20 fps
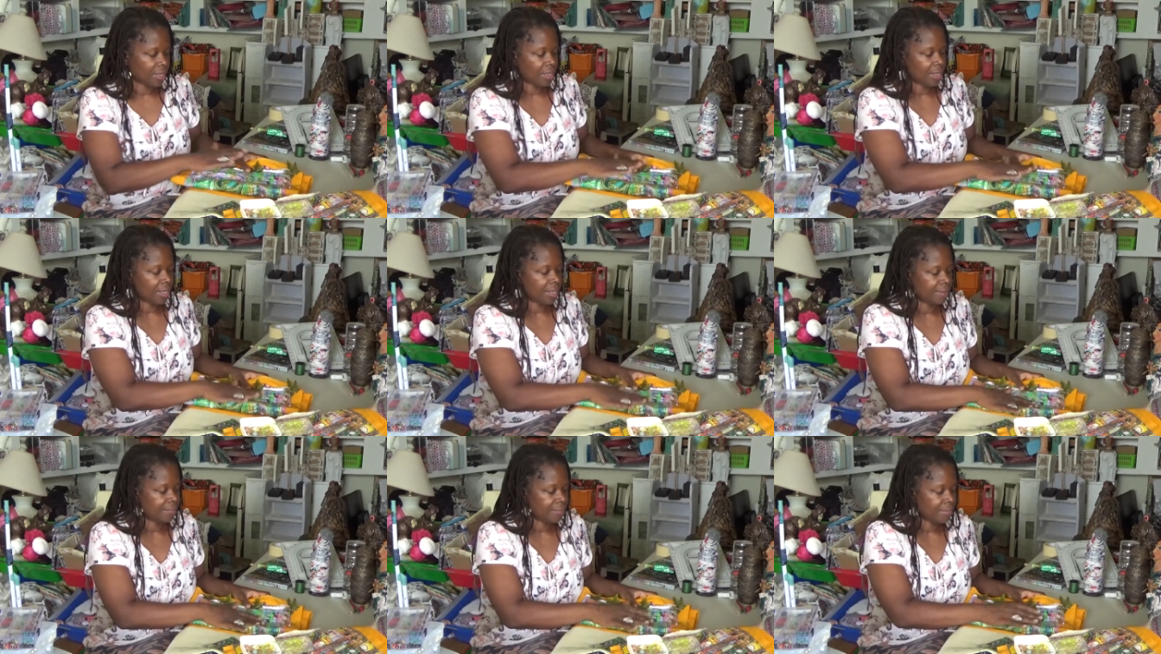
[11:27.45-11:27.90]

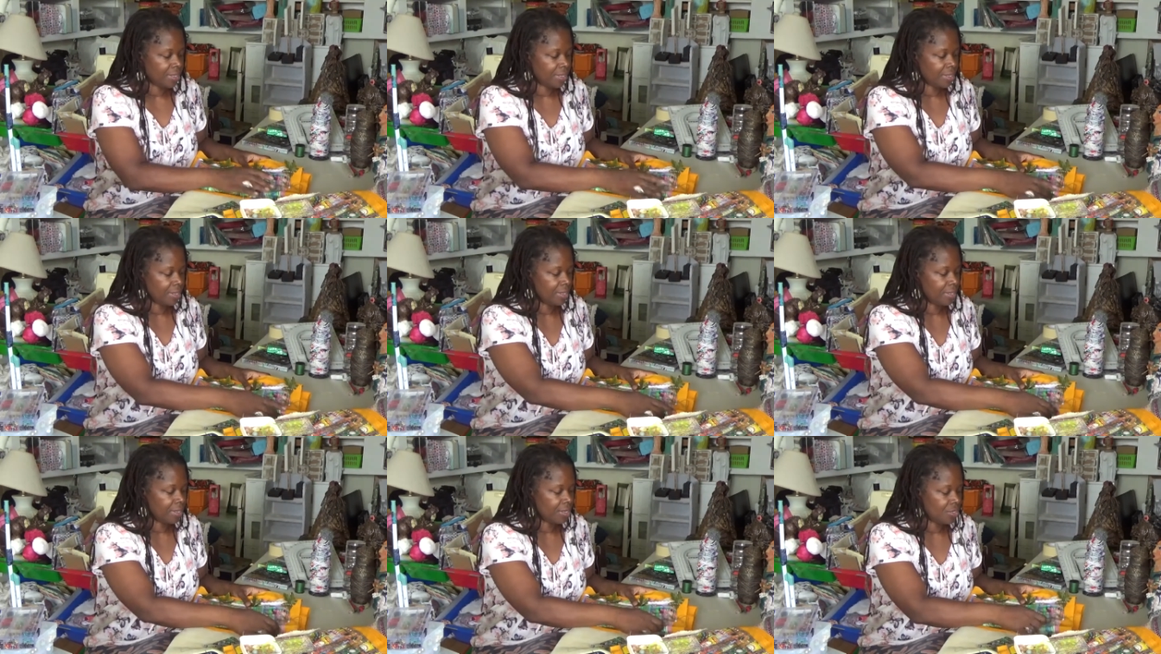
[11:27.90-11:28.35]
I'm
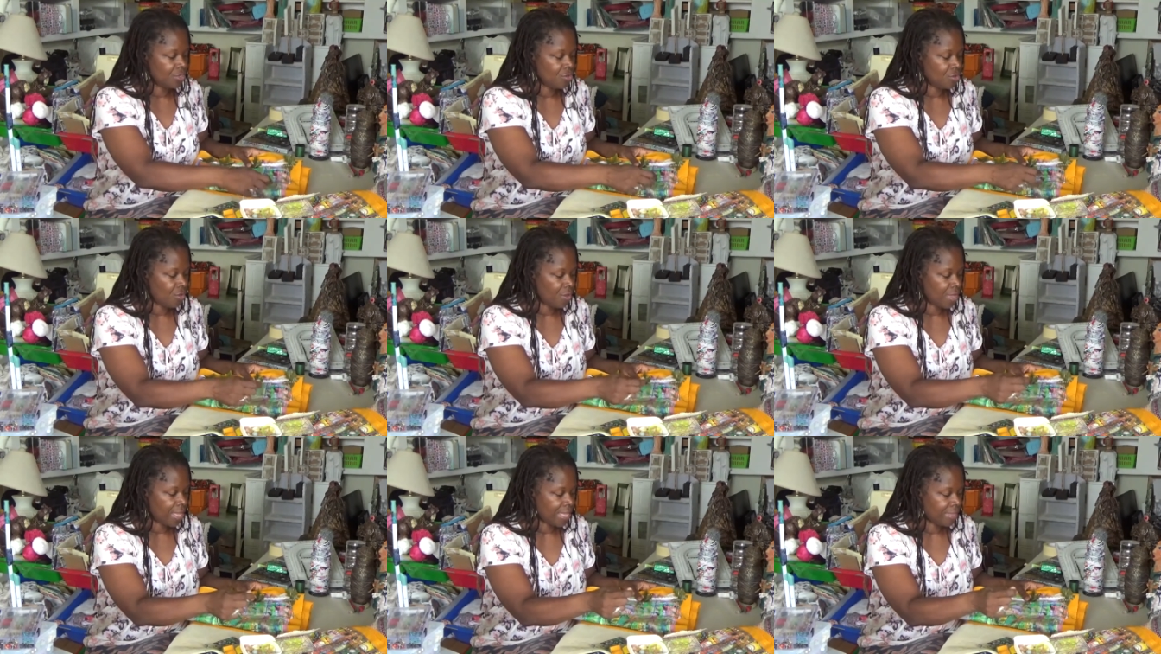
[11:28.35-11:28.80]

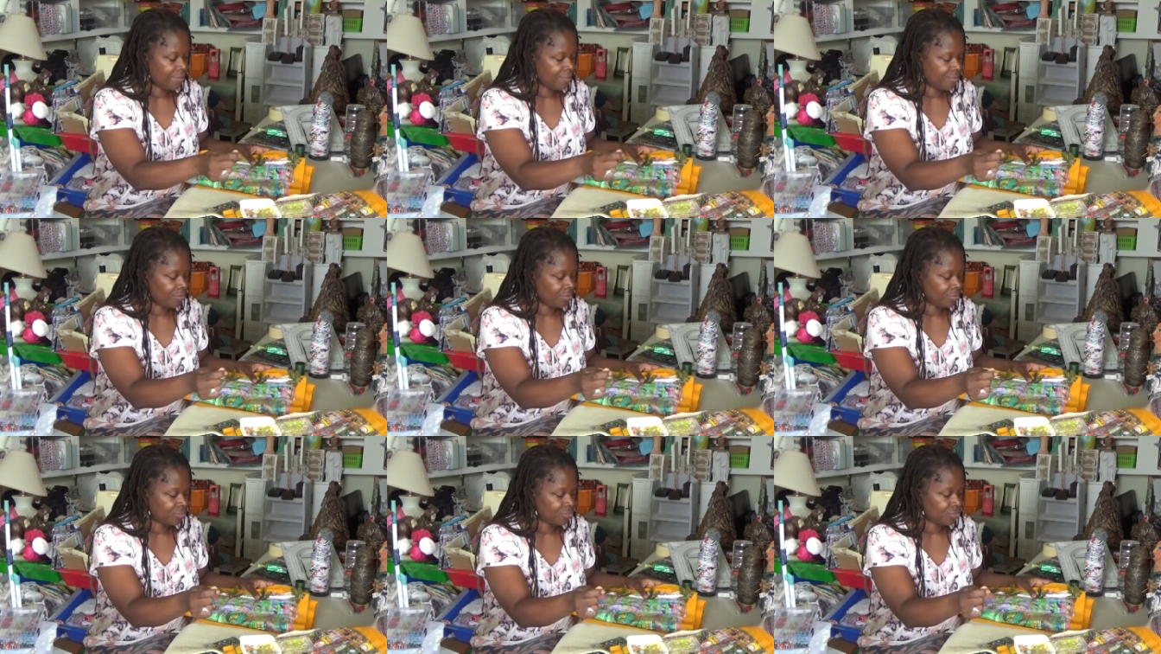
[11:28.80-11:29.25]
not
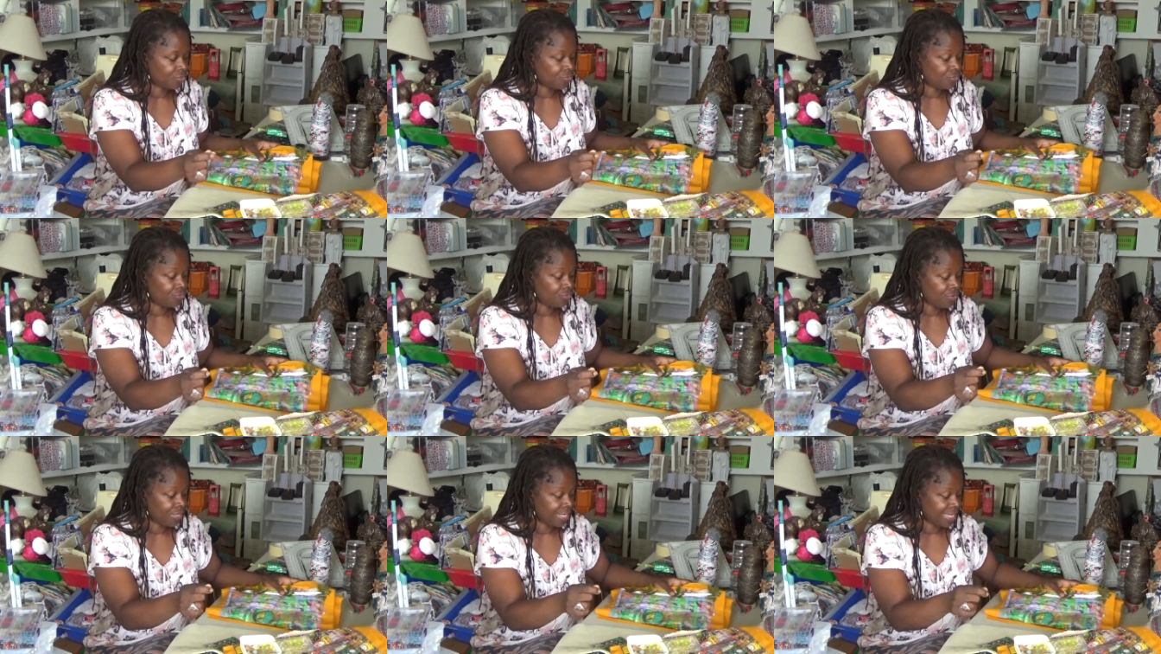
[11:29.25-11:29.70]
able to
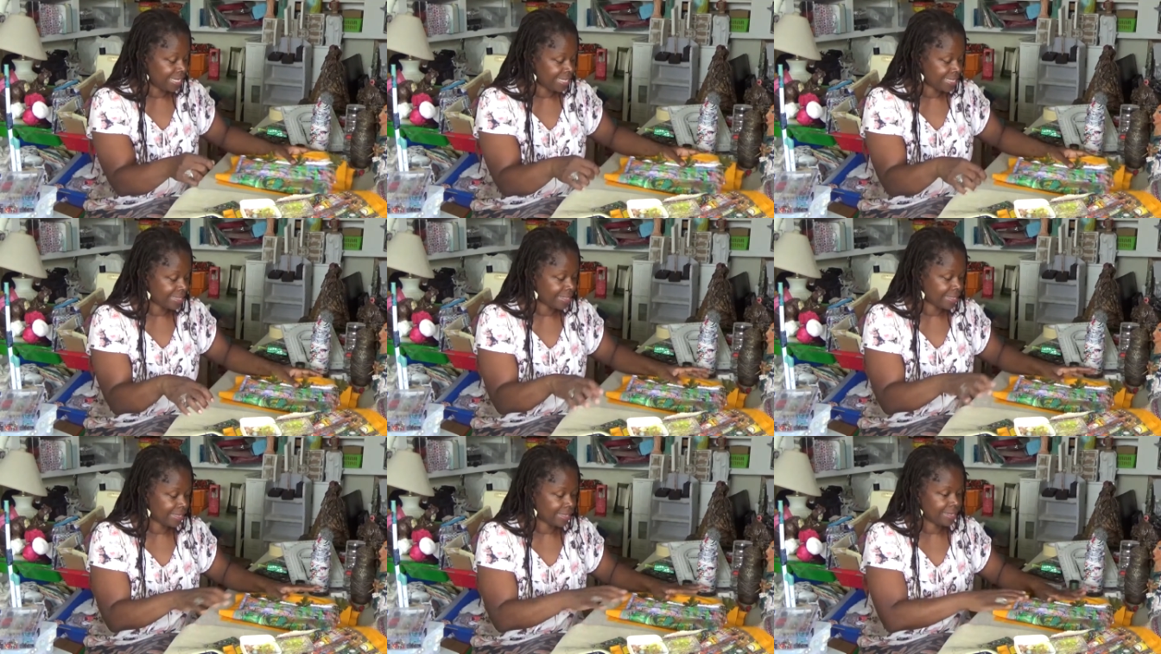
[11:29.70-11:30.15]

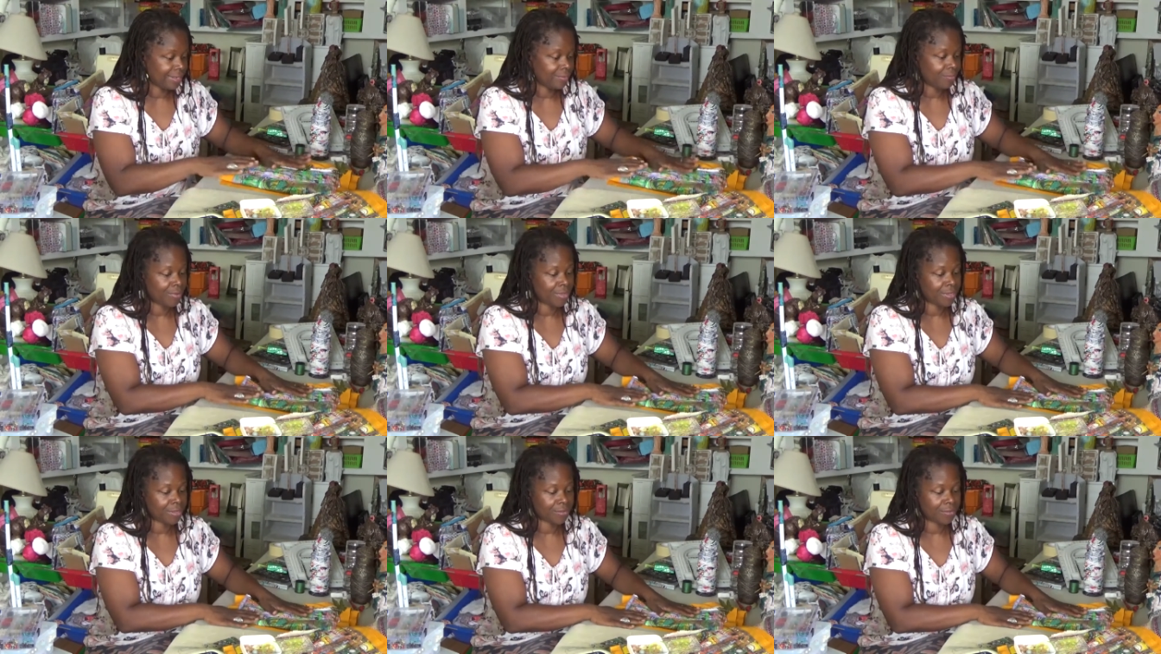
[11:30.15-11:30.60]
realistically
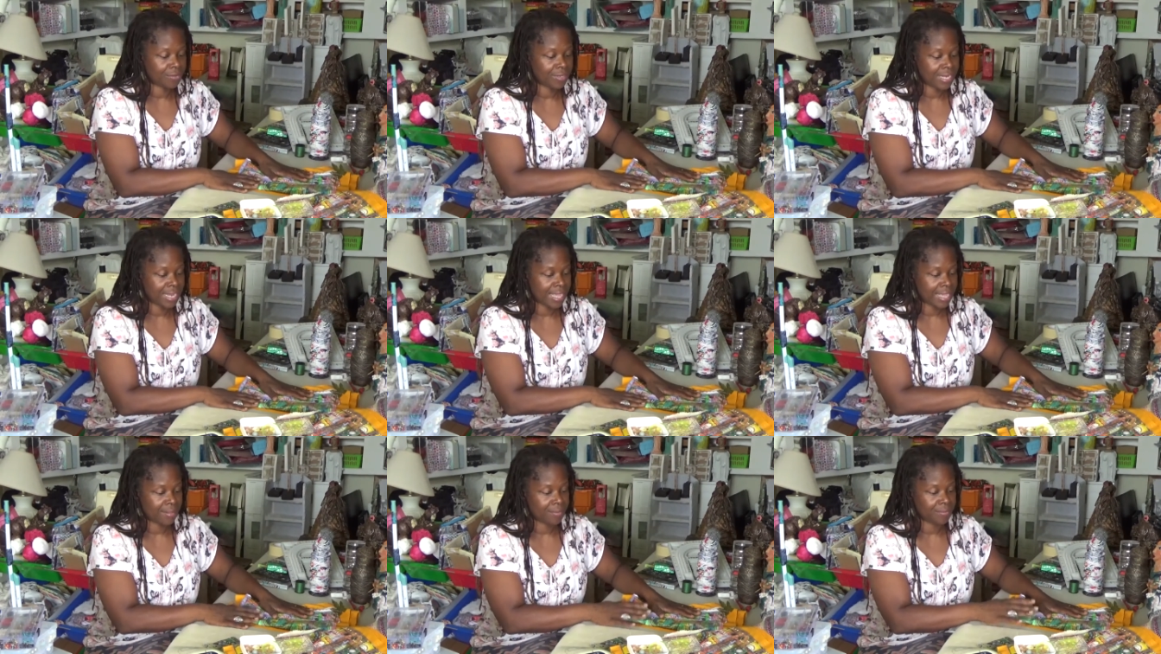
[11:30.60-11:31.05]
work on
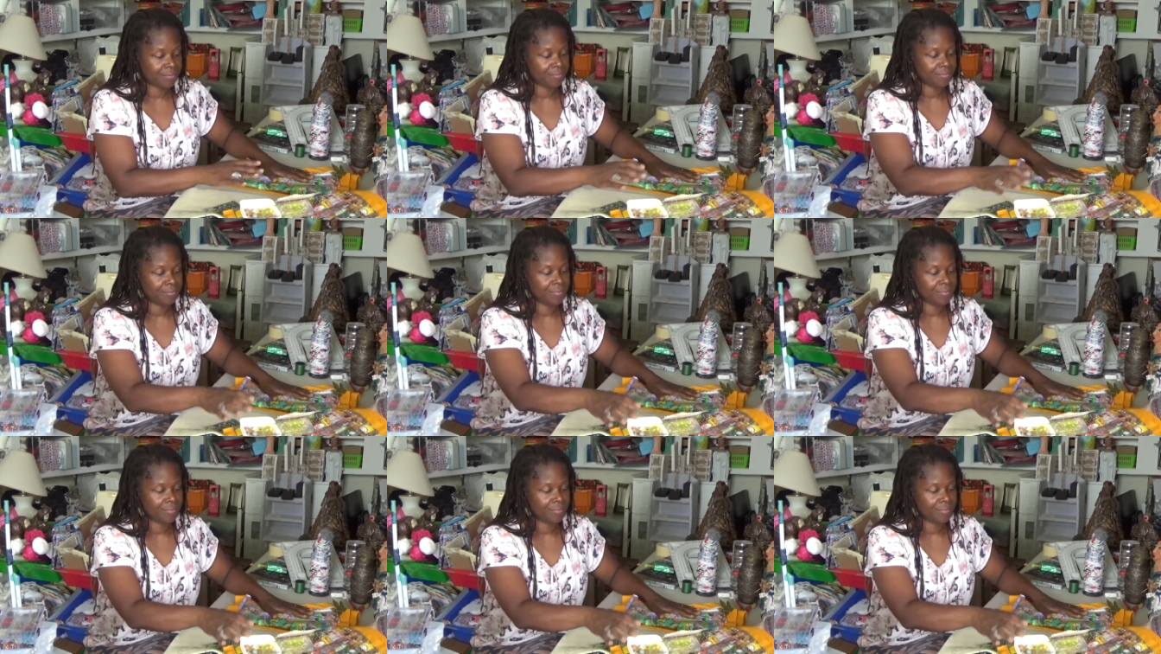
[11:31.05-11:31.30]
now.